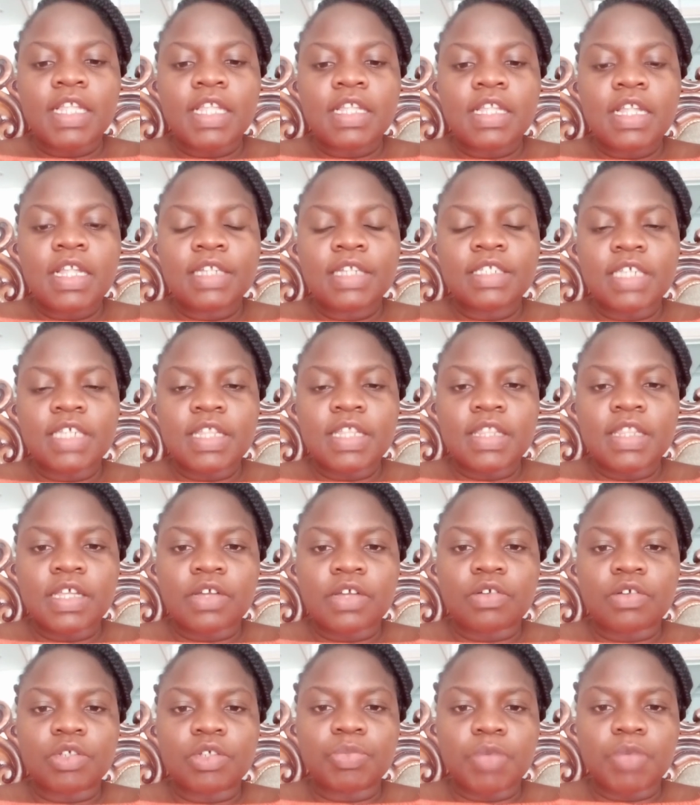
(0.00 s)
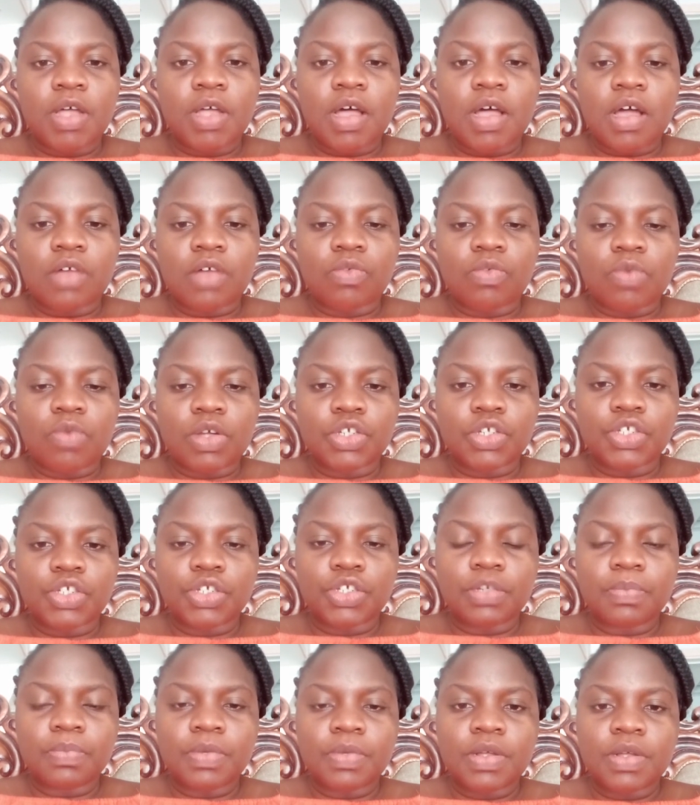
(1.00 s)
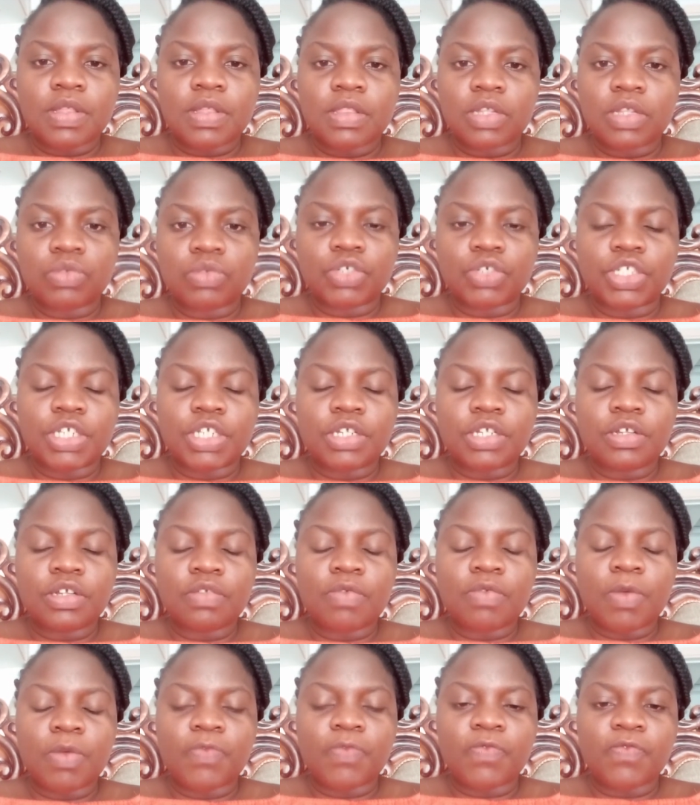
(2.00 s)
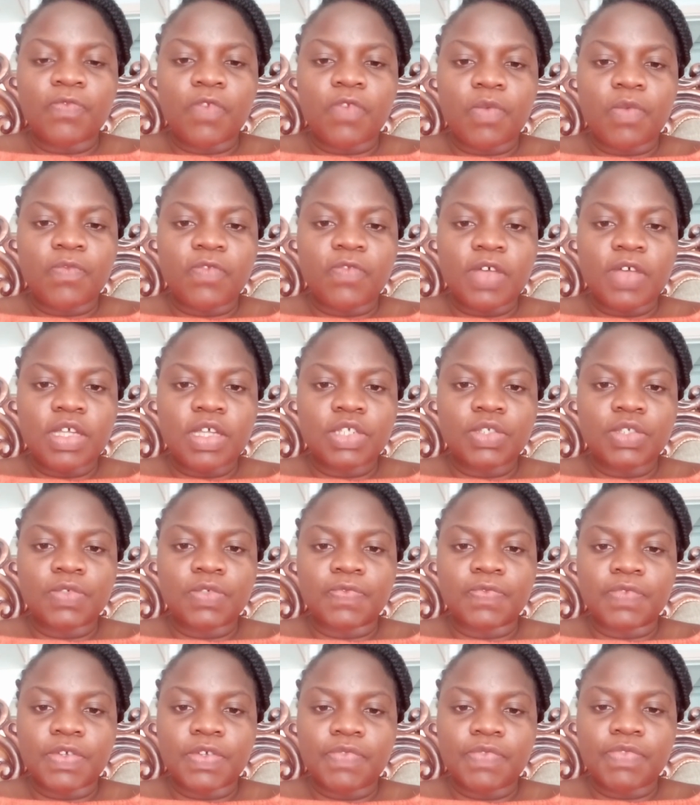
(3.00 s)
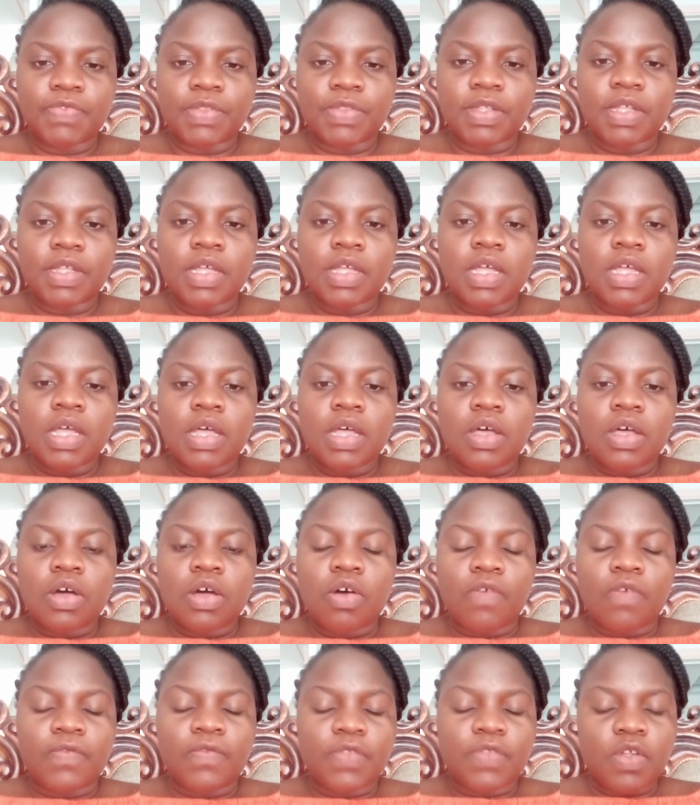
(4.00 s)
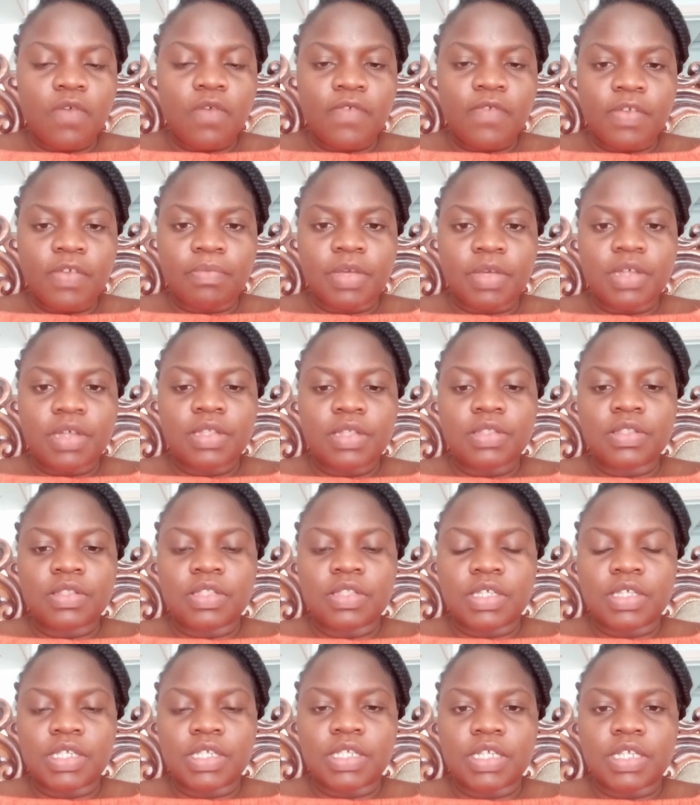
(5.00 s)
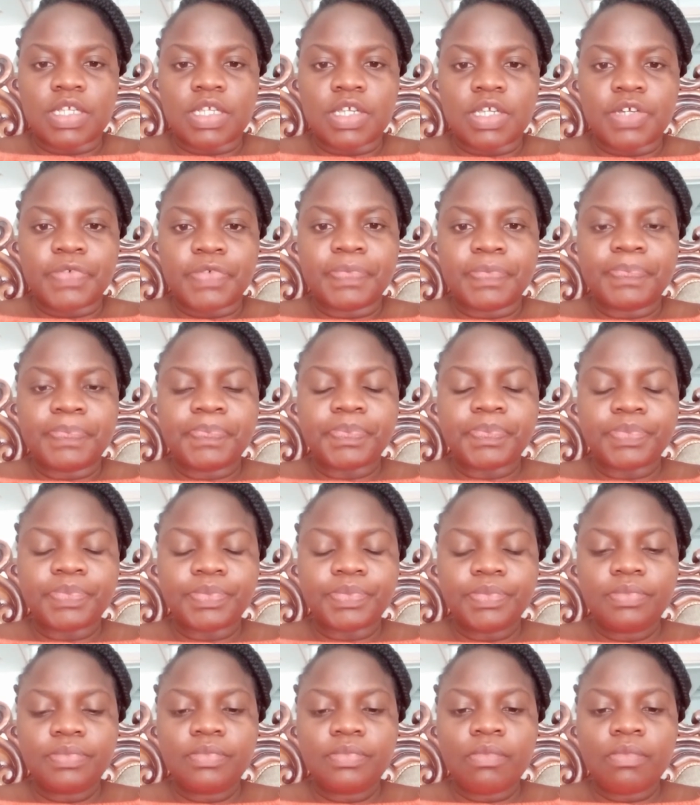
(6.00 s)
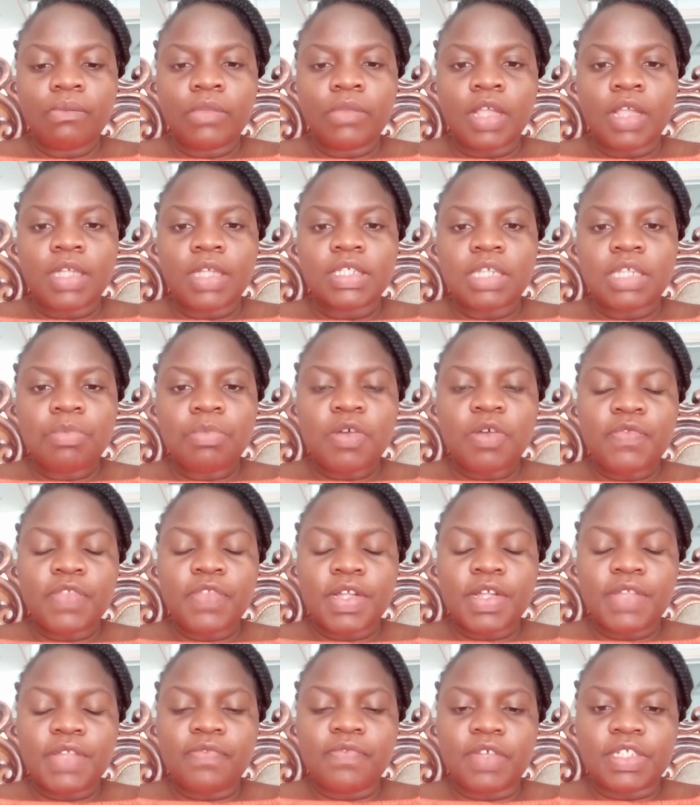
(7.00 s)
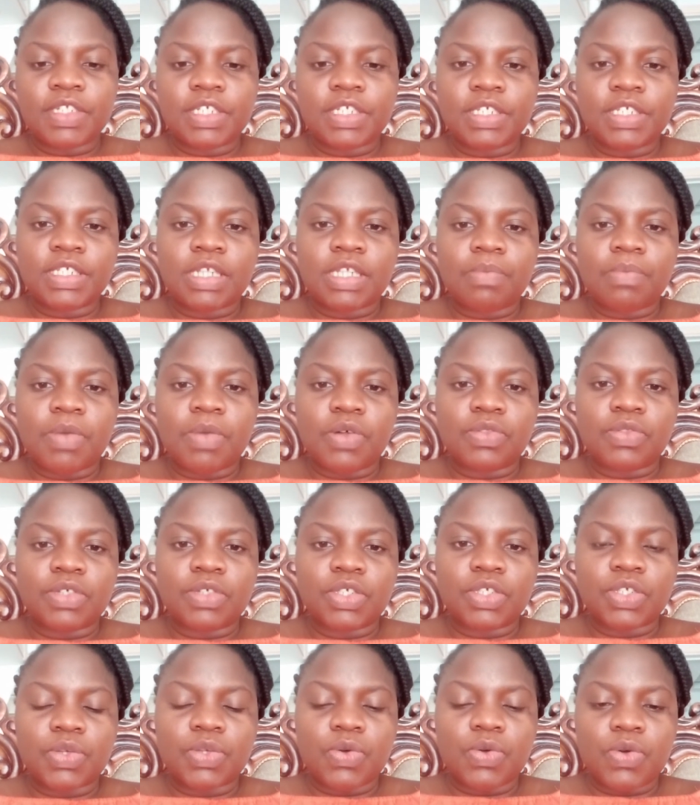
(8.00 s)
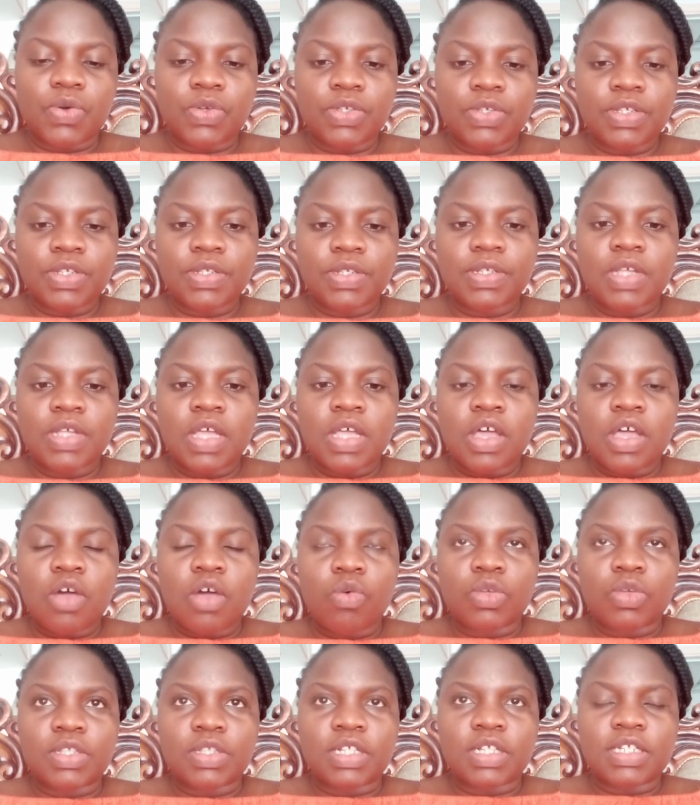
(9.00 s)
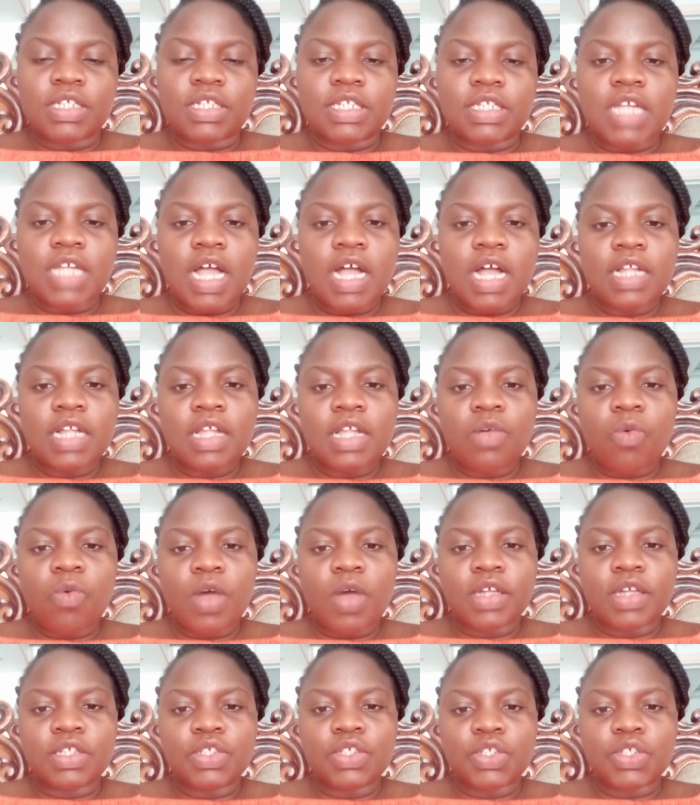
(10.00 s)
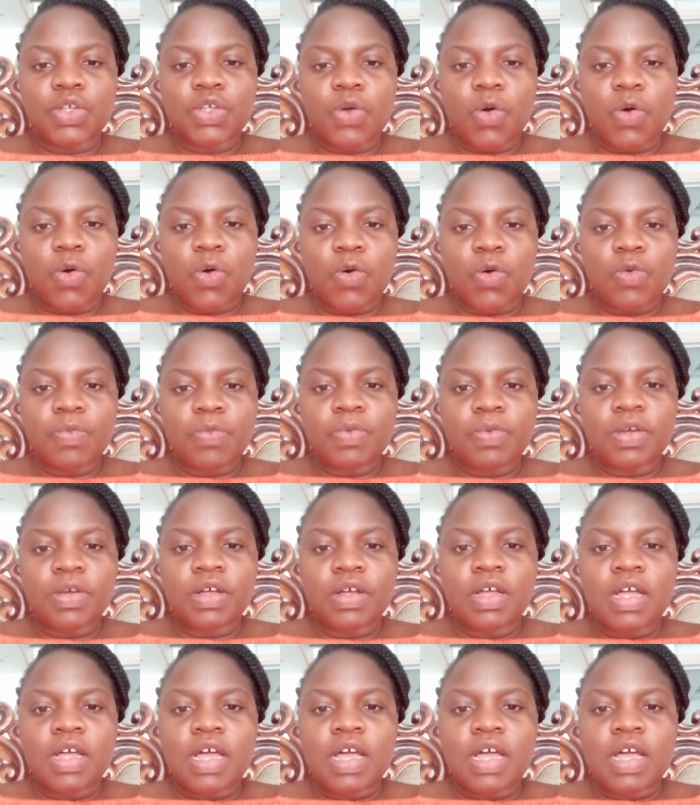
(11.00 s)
I did attend the CRISPR workshop that was scheduled from 1st to 5th of November this year. Some of the advantages about this course was that it had a wide scope,